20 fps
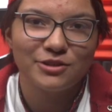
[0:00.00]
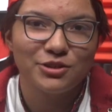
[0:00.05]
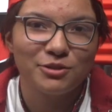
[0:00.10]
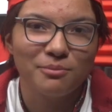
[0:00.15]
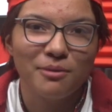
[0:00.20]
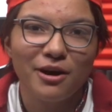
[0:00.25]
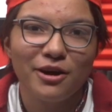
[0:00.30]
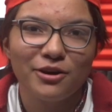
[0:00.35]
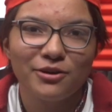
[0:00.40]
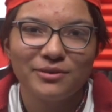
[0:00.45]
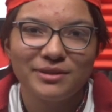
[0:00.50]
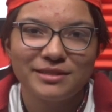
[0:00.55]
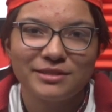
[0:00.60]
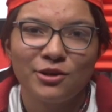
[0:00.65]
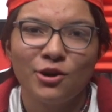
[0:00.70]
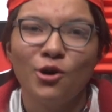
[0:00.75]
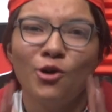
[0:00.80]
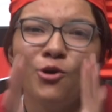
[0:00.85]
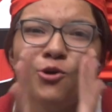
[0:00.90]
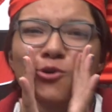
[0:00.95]
Tomorrow is
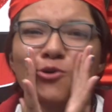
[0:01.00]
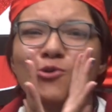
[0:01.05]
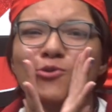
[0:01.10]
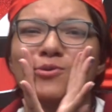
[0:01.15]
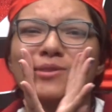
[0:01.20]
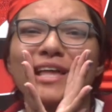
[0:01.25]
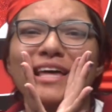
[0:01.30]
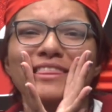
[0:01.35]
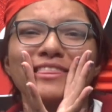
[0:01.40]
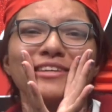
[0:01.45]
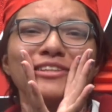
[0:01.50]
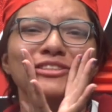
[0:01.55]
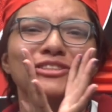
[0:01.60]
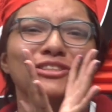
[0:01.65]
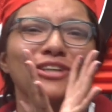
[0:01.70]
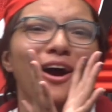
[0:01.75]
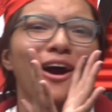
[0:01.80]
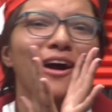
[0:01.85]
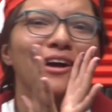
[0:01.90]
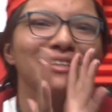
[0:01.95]
Who Let the
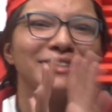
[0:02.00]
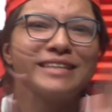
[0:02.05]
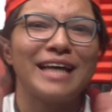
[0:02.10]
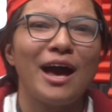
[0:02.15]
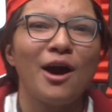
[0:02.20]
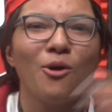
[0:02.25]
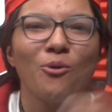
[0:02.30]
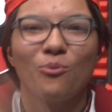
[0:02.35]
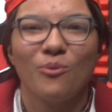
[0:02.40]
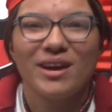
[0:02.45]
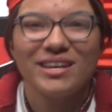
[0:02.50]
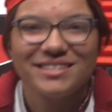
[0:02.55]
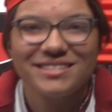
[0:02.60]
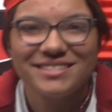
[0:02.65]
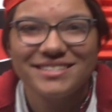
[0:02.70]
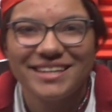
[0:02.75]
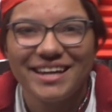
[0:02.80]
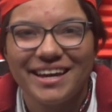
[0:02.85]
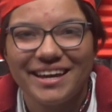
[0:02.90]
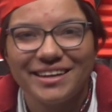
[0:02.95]
Dogs Out
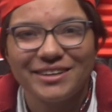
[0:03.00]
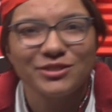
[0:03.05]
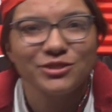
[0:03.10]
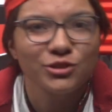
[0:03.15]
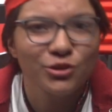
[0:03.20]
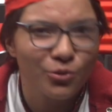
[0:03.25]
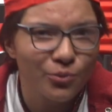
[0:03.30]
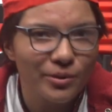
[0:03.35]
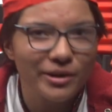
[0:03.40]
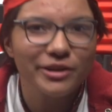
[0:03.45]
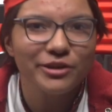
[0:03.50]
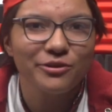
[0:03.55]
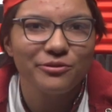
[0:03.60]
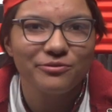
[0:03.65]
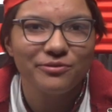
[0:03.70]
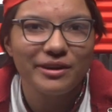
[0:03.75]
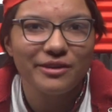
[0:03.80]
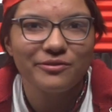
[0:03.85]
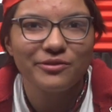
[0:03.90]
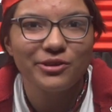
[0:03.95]
Wednesday, so wear your
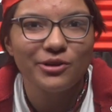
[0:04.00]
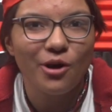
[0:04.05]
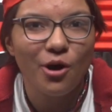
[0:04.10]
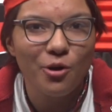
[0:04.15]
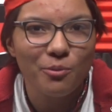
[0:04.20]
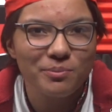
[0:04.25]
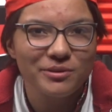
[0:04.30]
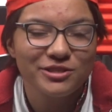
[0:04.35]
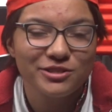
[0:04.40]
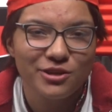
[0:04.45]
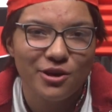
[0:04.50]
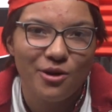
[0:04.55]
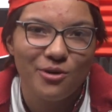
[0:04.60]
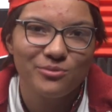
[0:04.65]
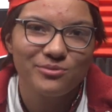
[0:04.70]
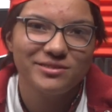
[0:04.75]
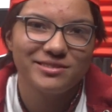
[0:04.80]
favorite open toed